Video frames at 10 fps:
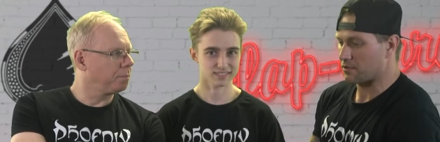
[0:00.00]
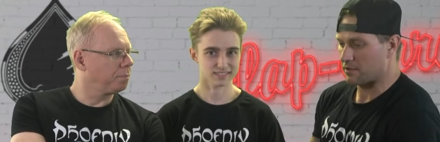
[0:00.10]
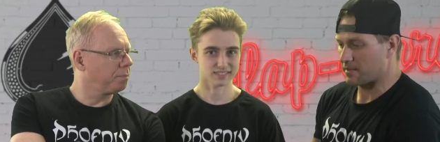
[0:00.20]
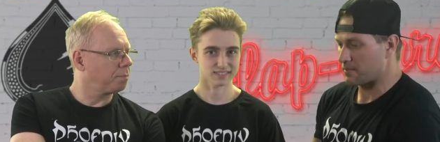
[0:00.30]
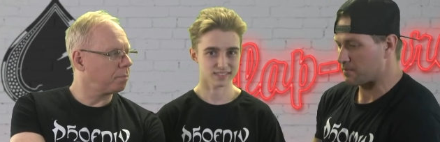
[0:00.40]
Speaker 1: or
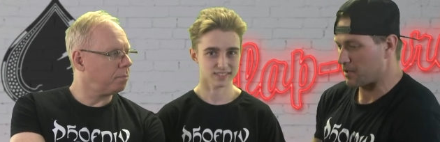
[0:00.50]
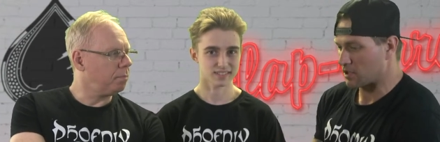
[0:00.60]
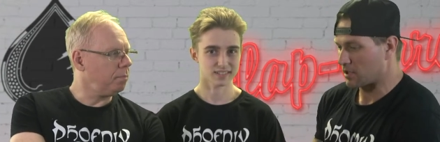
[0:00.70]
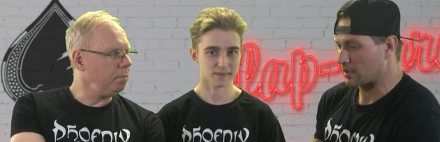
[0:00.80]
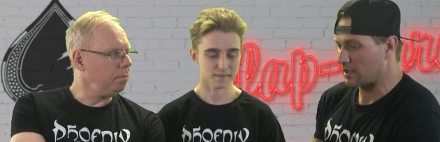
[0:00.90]
some
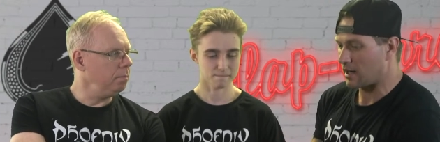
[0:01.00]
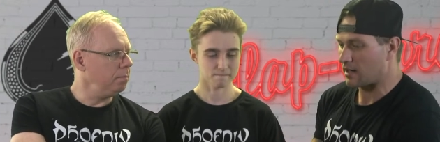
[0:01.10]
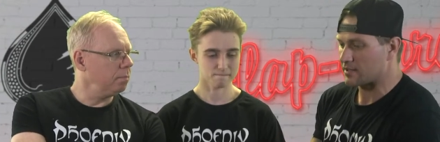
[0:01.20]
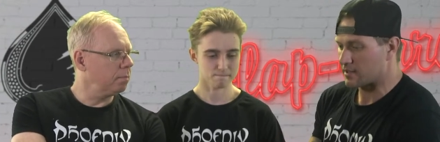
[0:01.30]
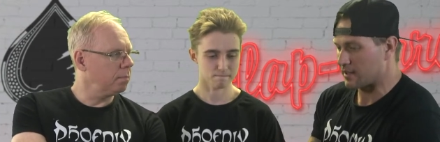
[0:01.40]
special
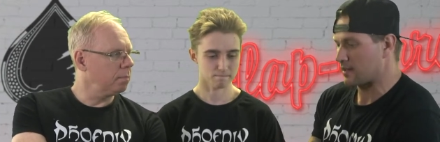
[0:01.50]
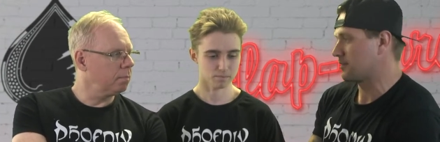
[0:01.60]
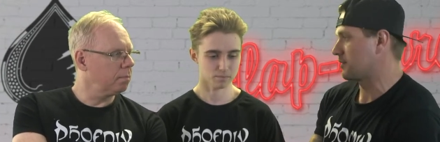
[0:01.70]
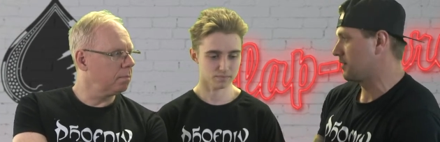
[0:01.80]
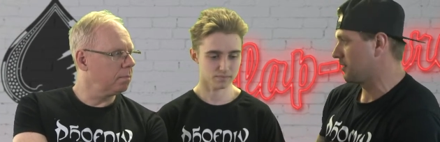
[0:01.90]
cards
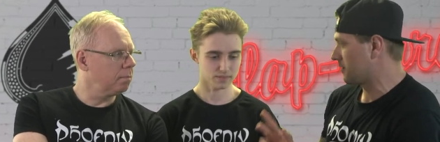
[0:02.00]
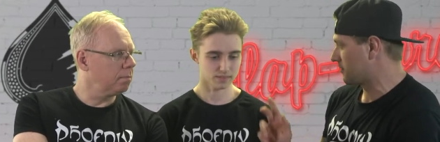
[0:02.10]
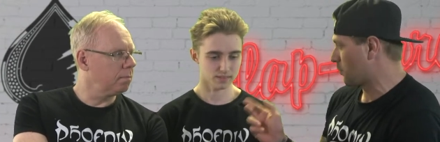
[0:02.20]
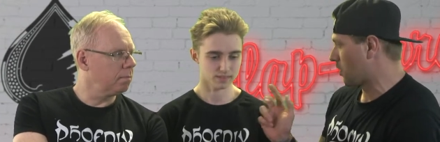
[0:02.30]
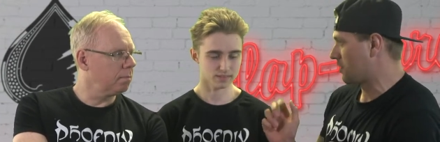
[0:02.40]
then he is
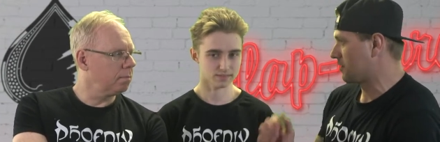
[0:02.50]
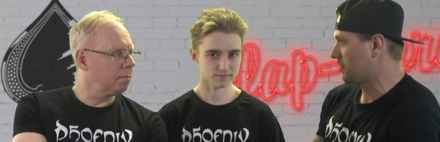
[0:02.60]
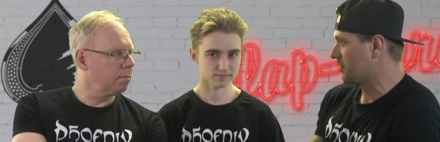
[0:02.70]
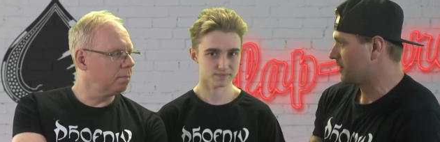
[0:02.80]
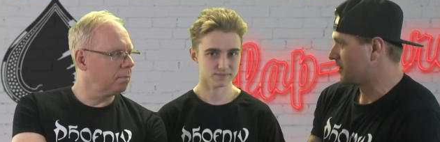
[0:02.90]
the one
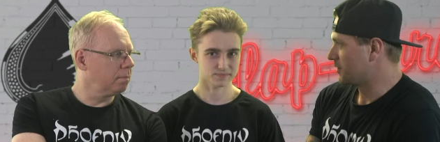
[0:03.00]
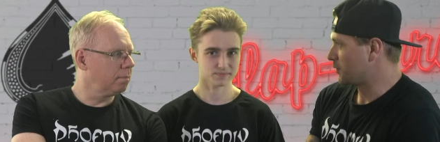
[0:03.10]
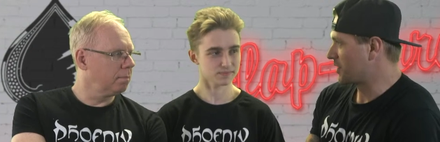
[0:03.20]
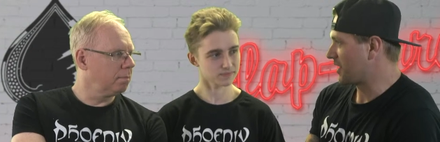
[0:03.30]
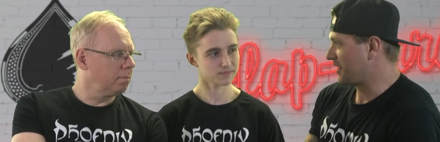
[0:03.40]
who
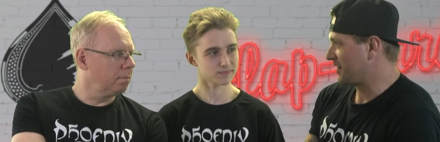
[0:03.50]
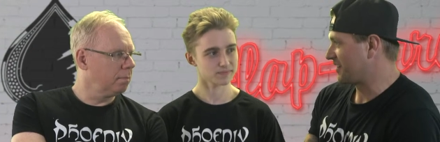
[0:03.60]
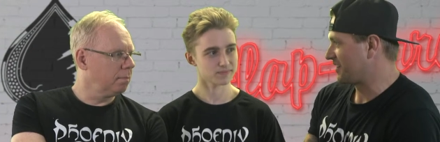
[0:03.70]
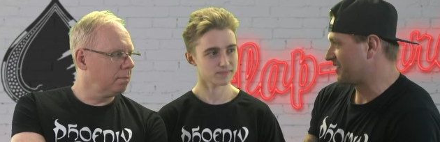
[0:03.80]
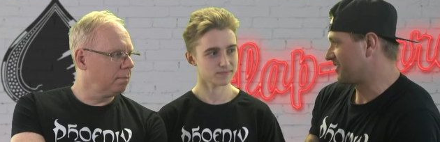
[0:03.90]

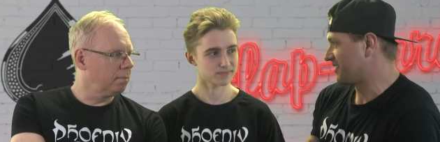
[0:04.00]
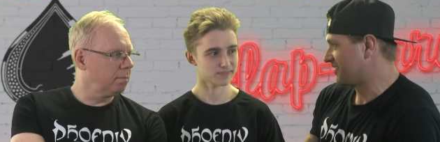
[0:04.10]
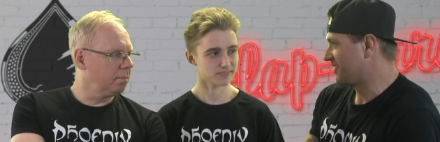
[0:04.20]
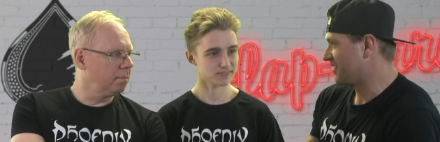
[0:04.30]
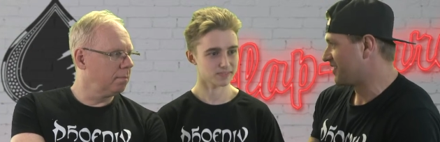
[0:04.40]
can
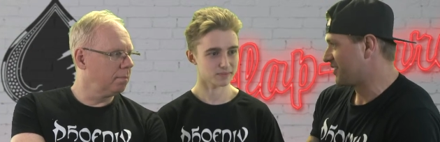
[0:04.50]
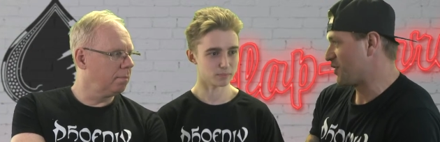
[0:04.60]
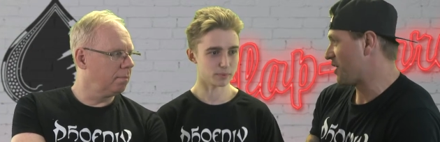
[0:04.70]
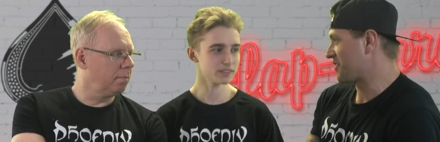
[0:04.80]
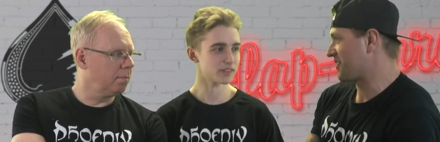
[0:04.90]
do
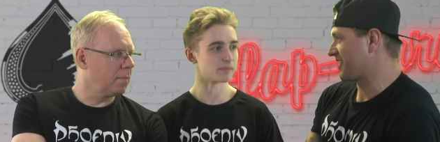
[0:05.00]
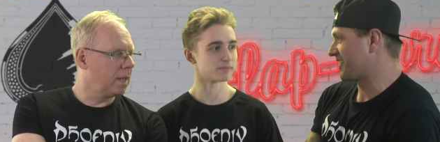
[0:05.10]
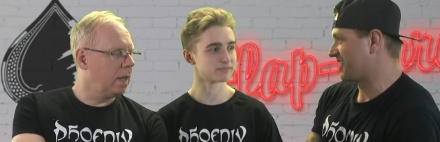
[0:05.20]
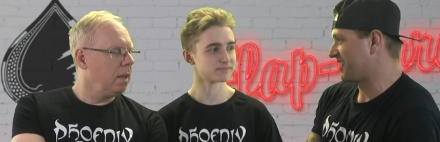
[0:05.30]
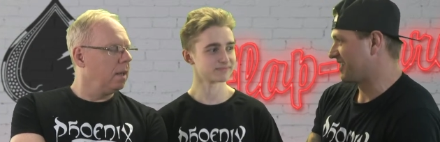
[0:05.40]
everything
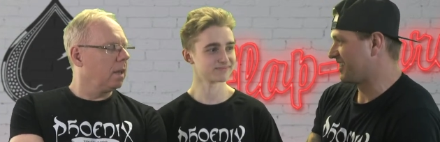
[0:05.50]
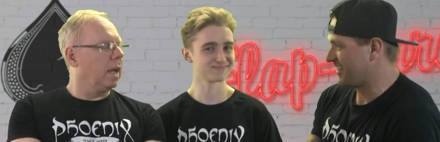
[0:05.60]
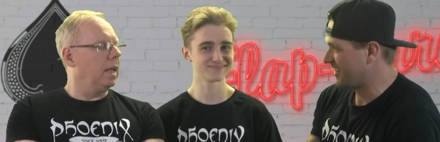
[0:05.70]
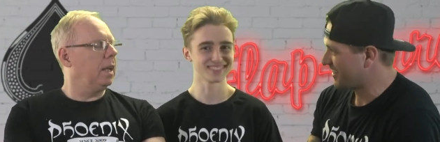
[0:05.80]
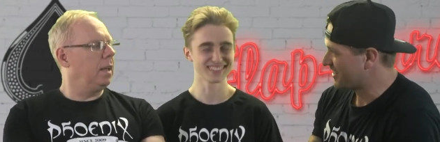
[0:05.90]

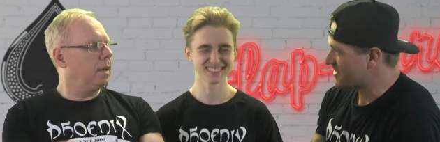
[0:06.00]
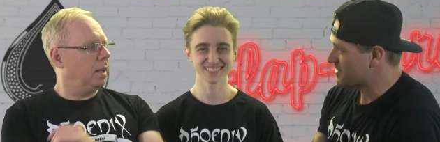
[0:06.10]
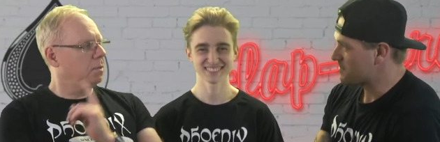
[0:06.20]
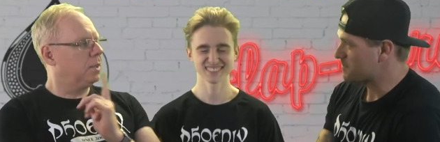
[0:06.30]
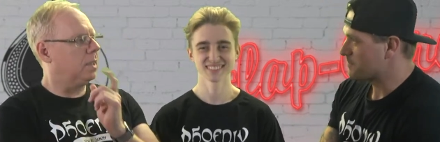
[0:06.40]
can i
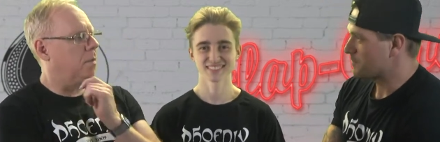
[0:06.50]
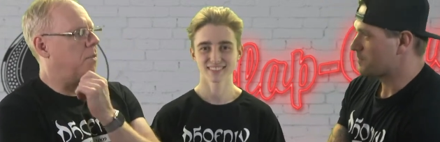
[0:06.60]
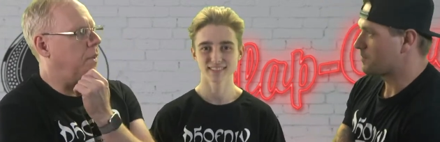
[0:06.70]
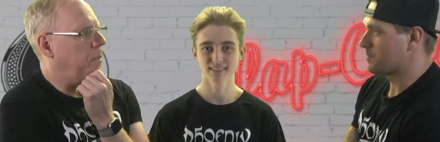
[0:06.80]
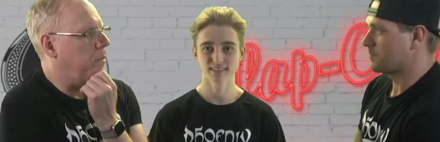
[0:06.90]
Speaker 2: announce
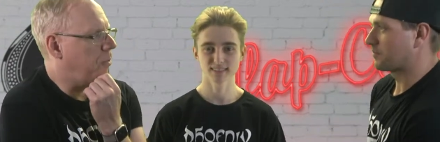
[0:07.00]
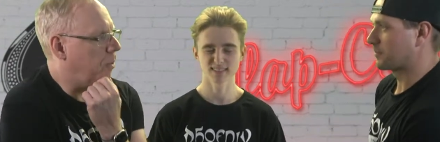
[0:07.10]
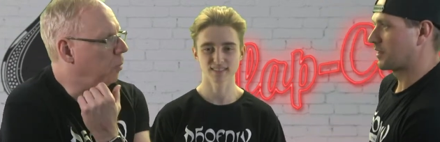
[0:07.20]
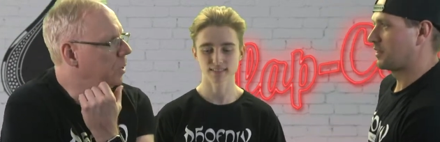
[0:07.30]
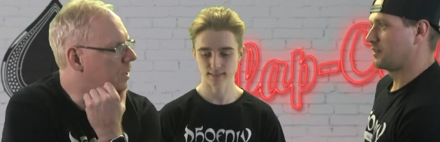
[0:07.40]
something
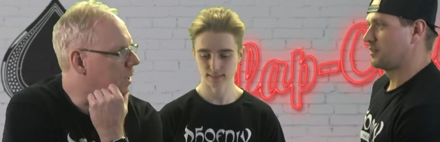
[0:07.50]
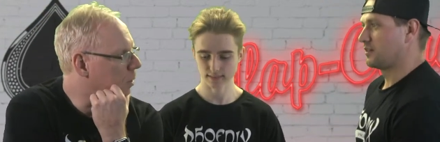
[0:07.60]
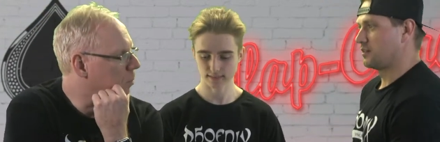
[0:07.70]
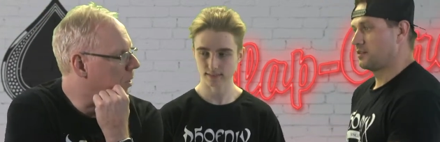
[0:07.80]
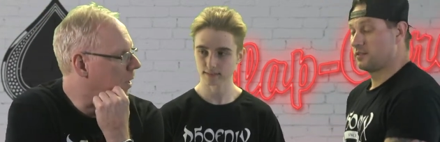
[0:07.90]
before we start
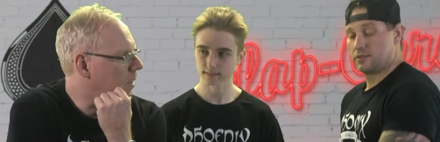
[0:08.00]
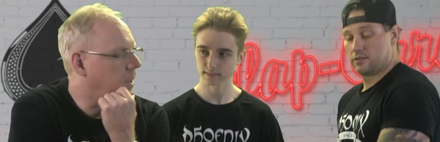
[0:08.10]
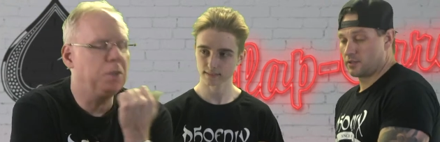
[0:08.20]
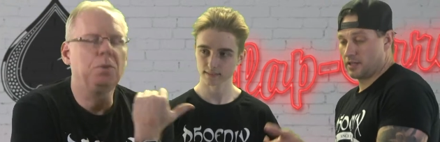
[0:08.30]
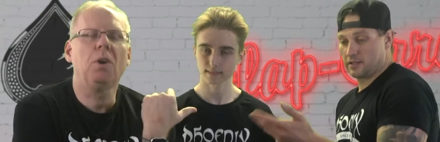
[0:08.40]
with that
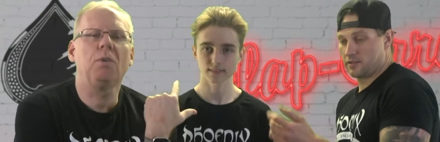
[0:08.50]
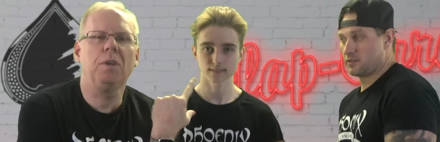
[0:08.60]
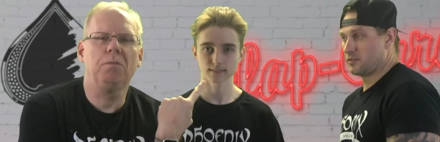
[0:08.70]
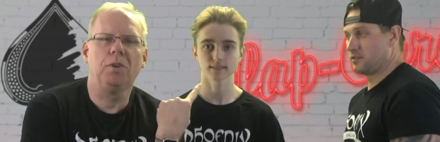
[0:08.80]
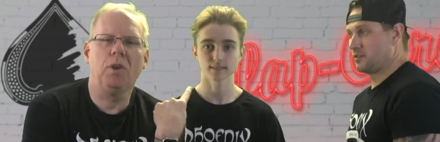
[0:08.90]
and you, you don't
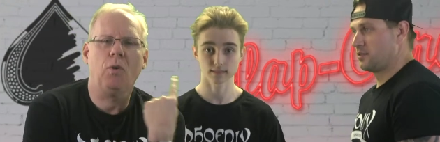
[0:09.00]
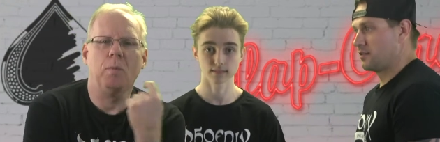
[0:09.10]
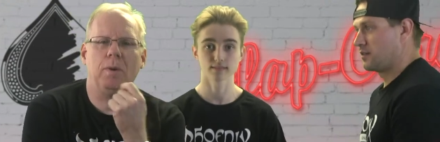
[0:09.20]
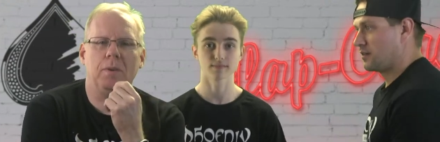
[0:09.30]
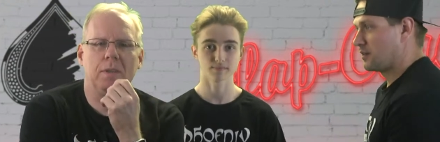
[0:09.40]
even know
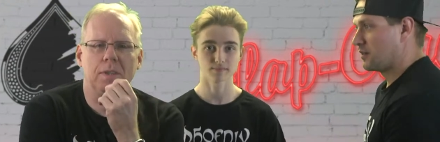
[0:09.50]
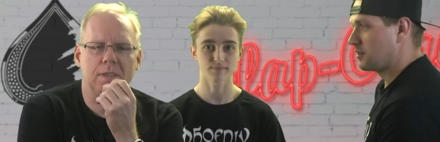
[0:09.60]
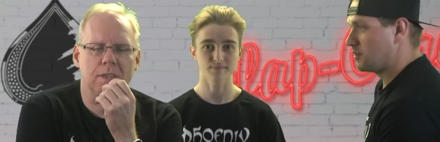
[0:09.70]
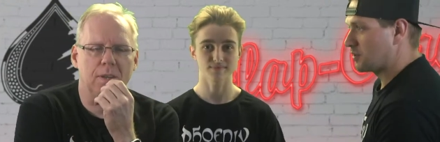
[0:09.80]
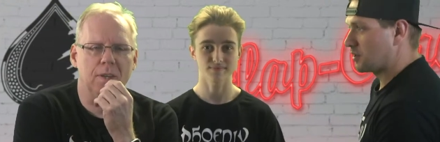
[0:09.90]
about this
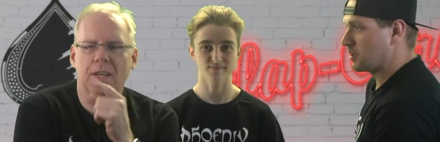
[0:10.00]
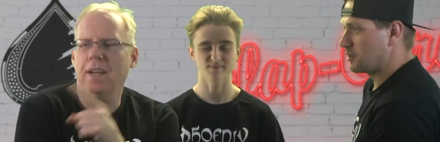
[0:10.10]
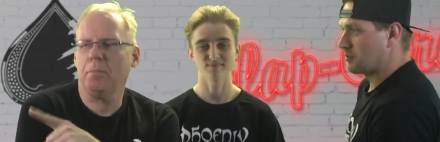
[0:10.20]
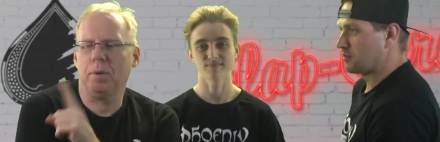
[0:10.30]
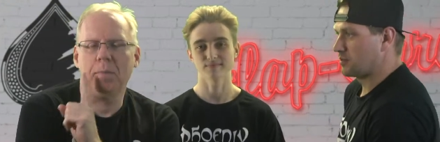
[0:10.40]
uh, that
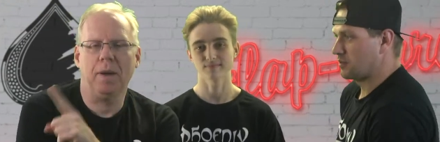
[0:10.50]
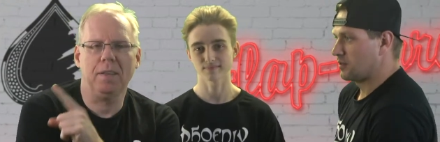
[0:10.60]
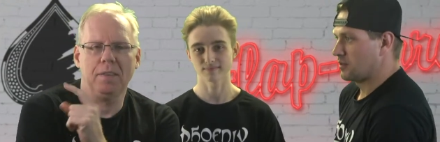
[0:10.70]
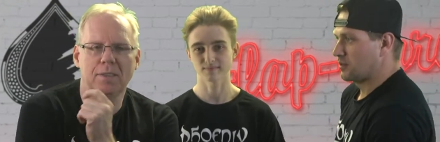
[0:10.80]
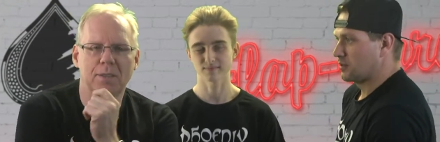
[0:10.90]
i
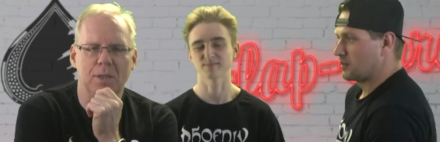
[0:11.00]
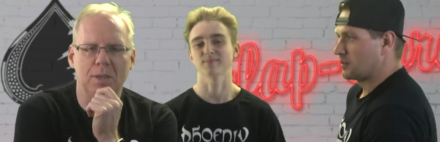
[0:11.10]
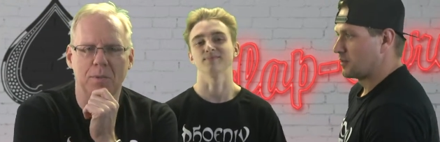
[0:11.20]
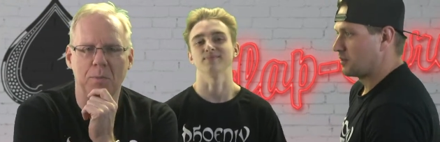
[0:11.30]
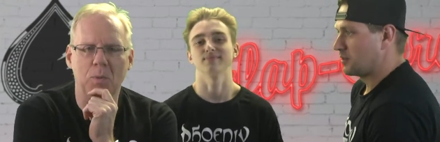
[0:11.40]
prepared this
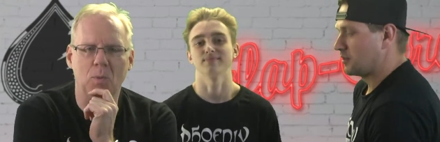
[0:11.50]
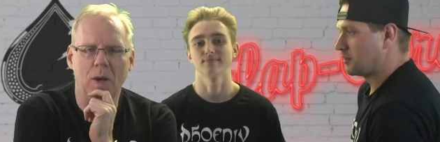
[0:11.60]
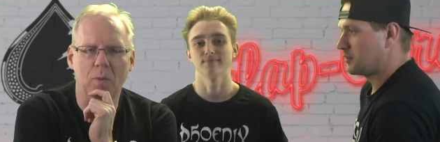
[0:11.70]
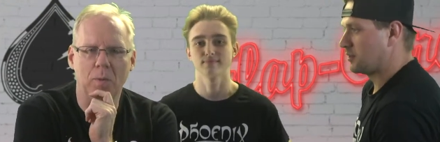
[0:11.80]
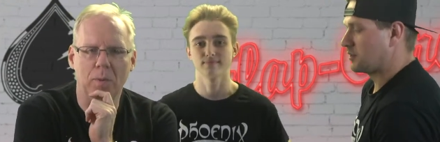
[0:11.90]
uh, meanwhile we